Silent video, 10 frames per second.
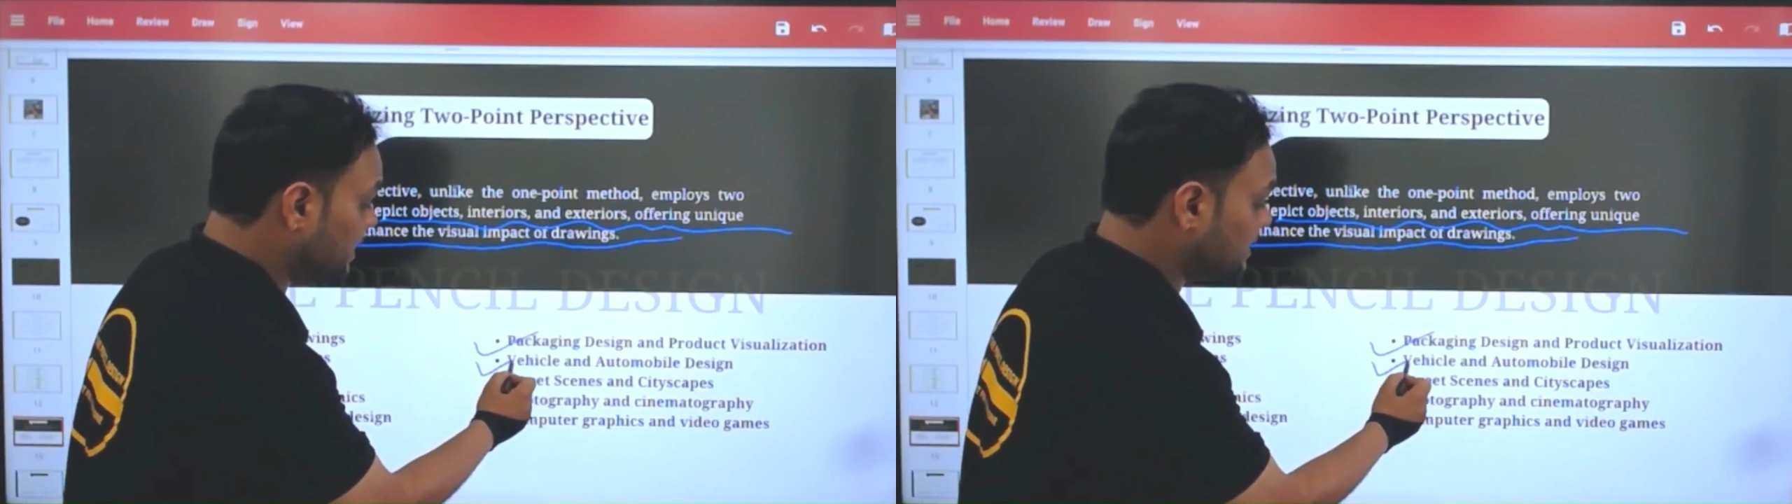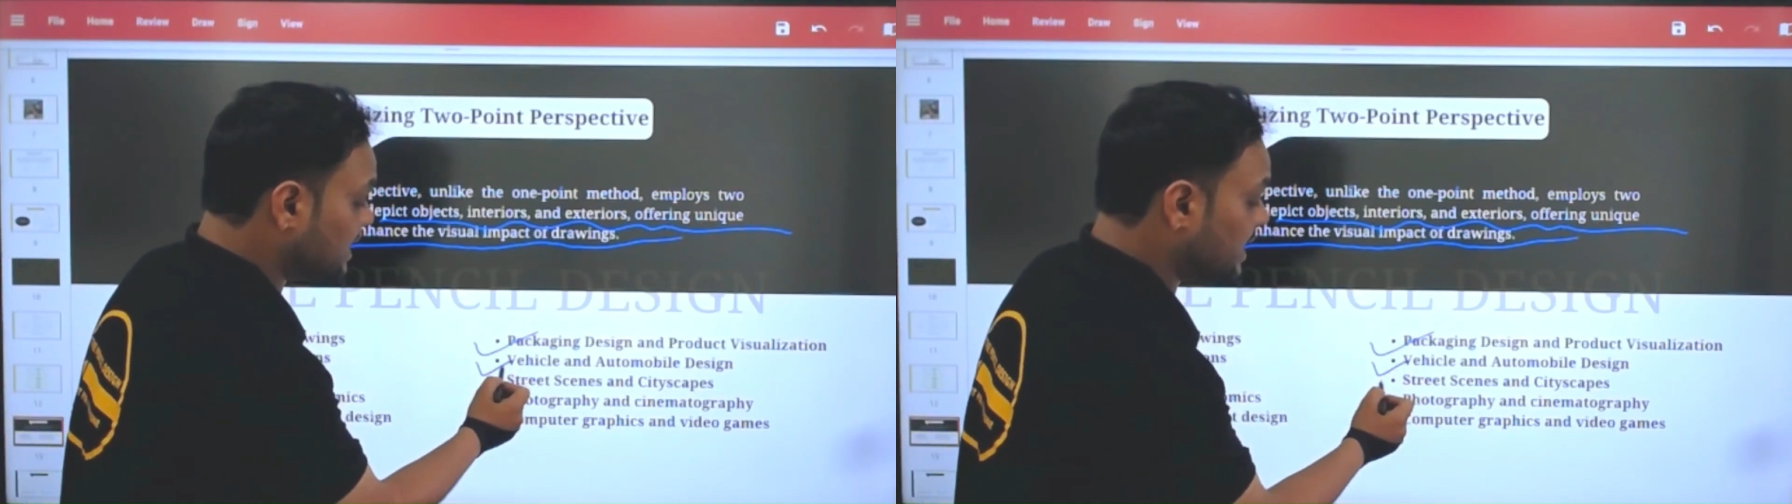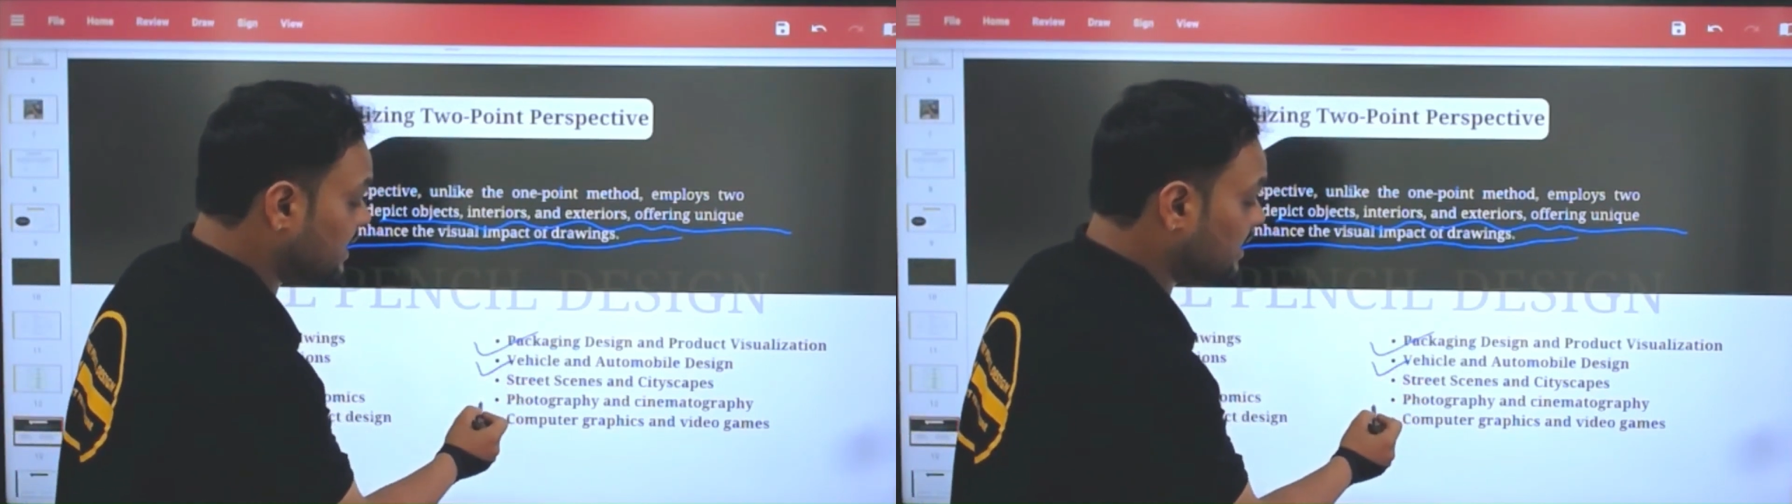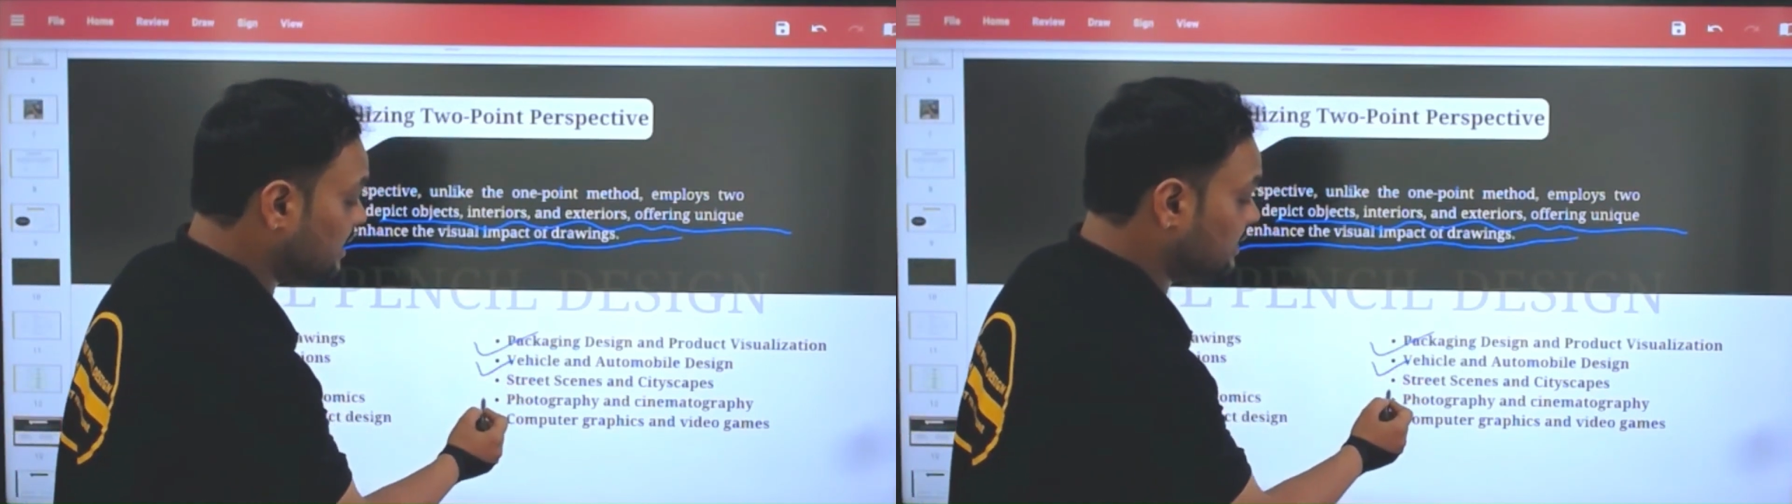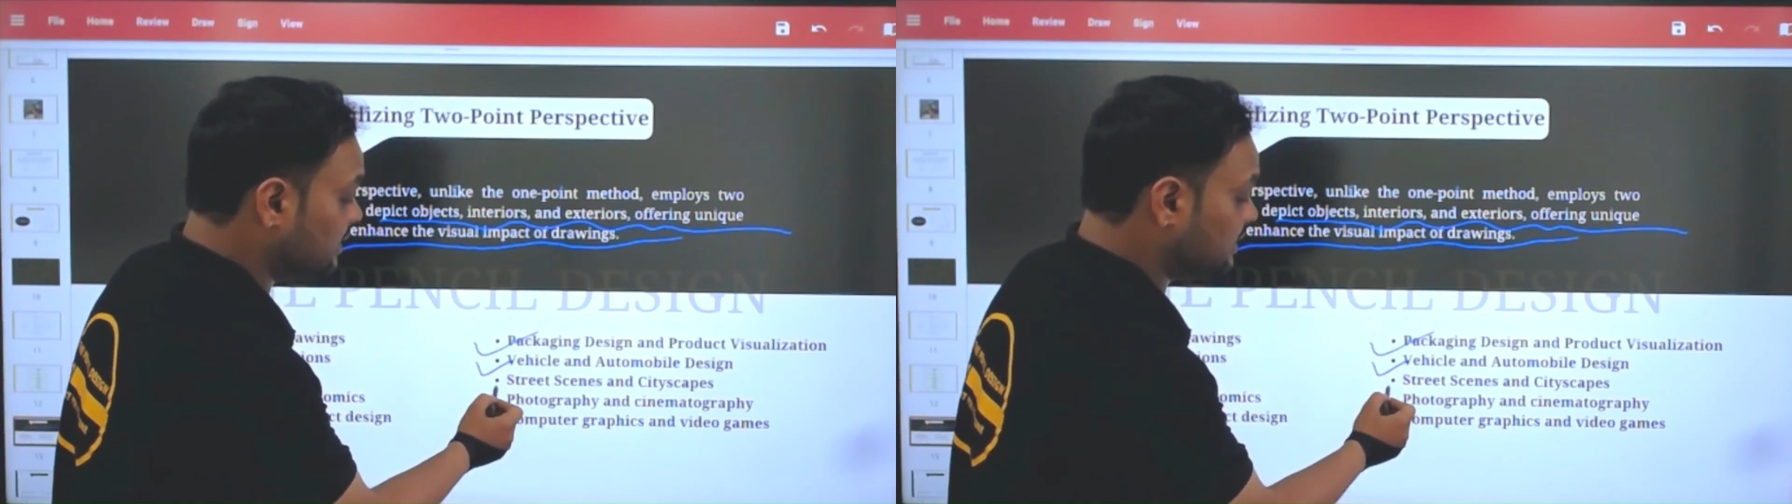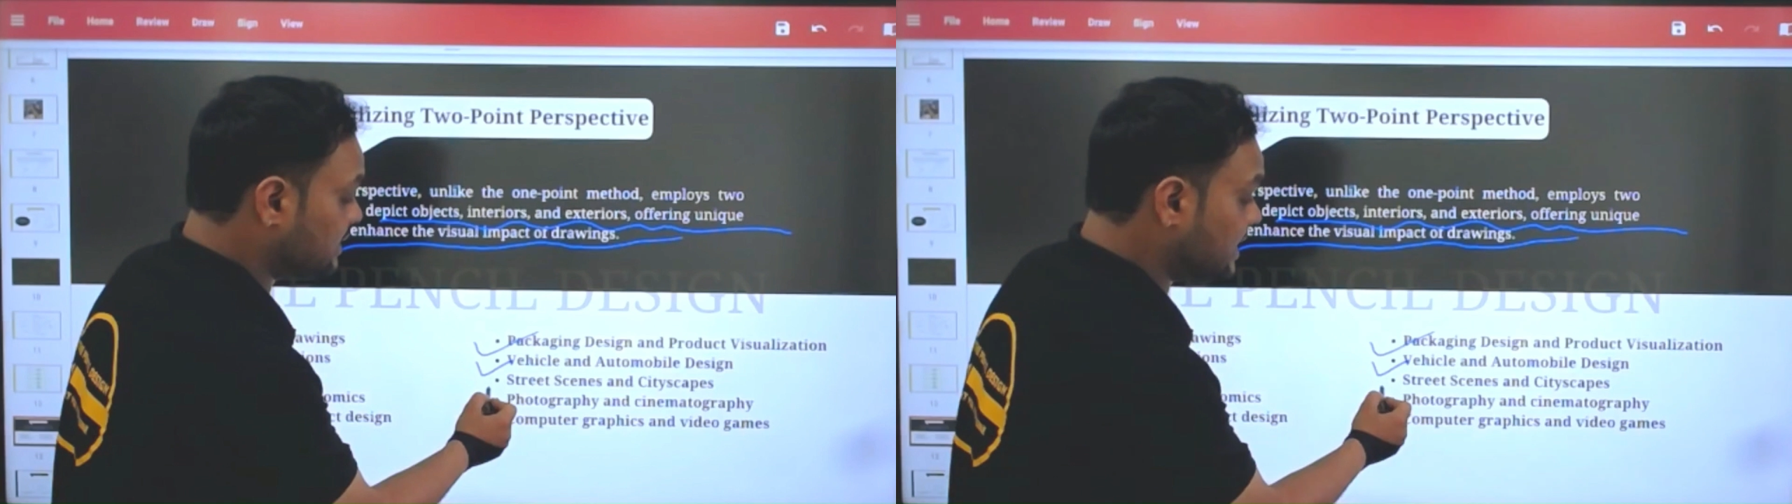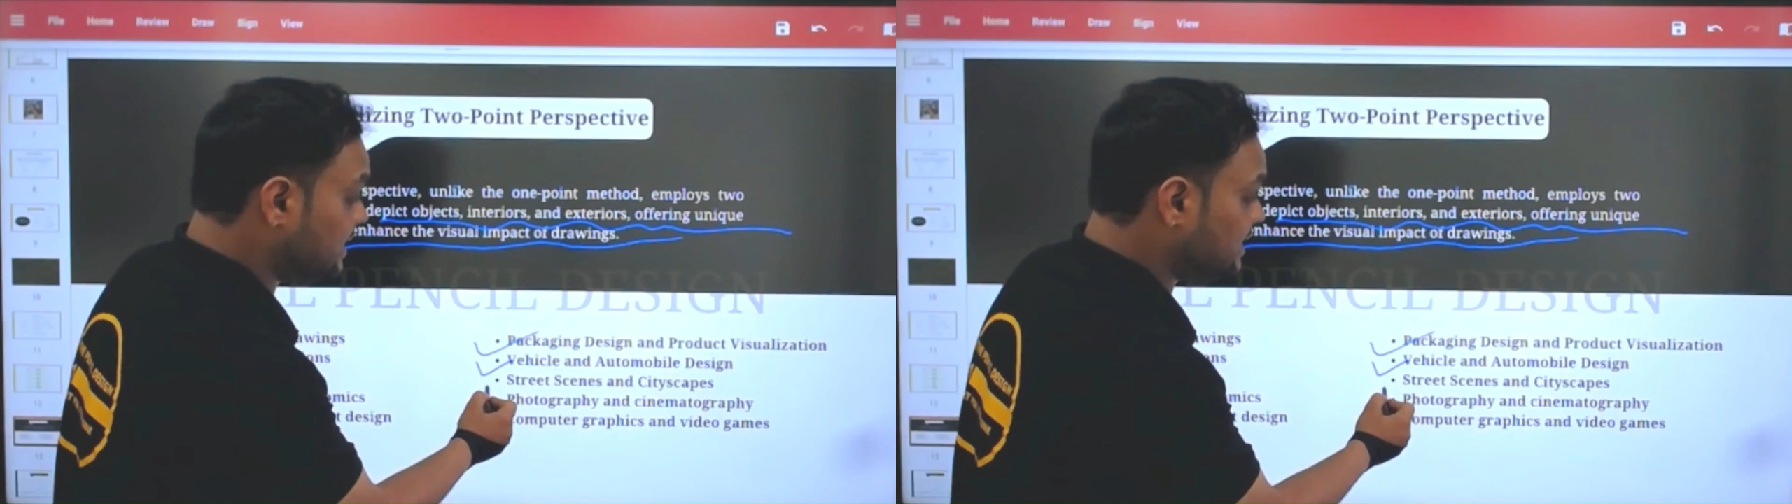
design, street